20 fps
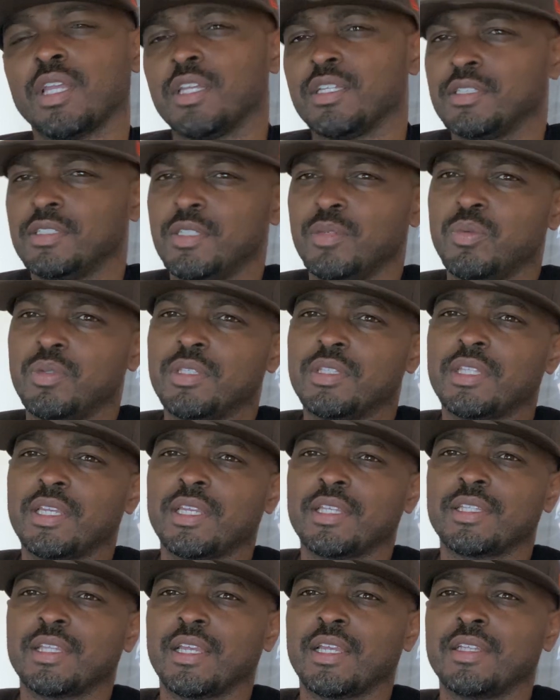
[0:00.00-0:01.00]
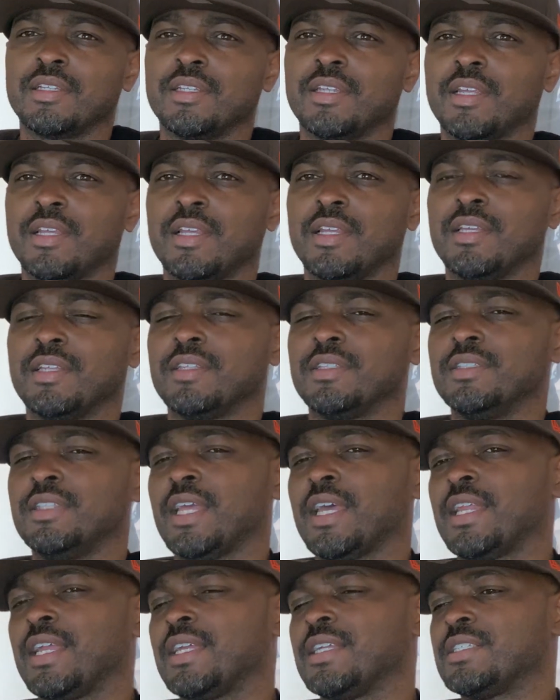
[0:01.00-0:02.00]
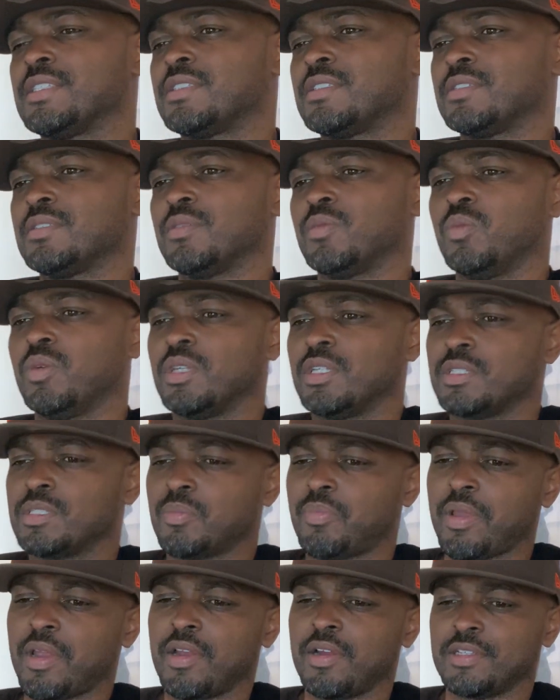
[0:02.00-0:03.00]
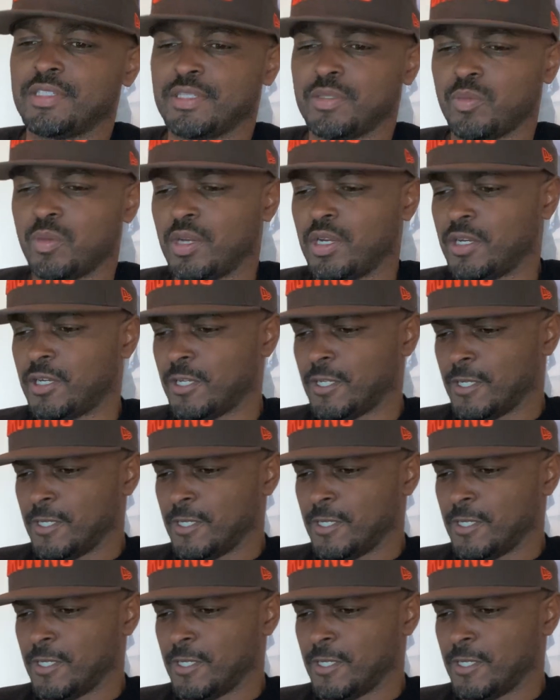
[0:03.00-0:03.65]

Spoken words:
did we think that that has went into parenting, where